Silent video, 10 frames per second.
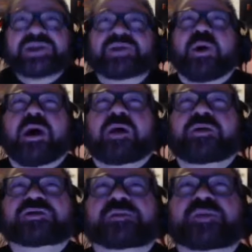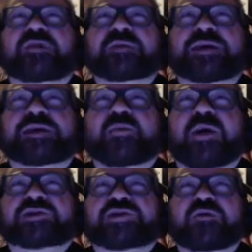To all those above me that
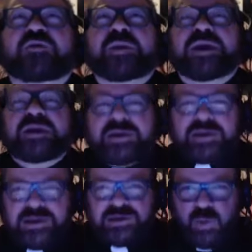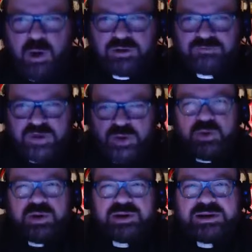watch over me, to all of
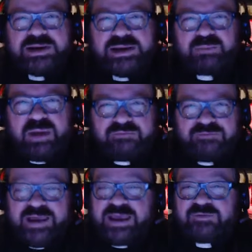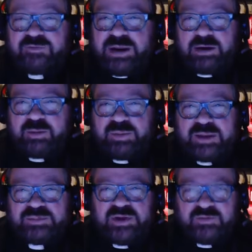you, my fave
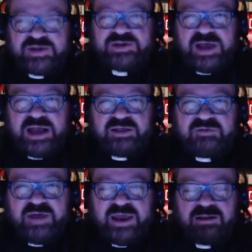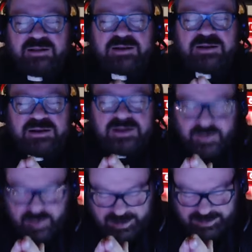parapeeps on this side of the veil,
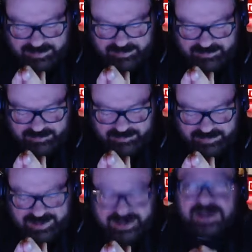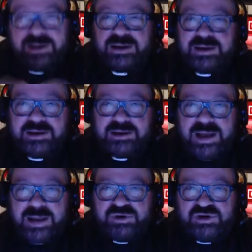welcome.
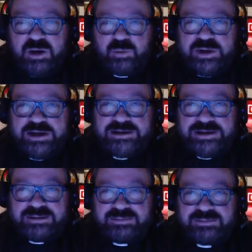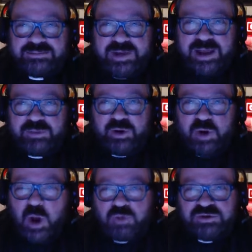I'm Shawn Whittington. I'm
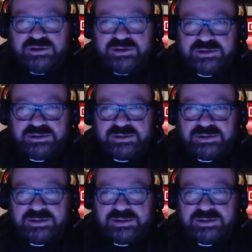your host.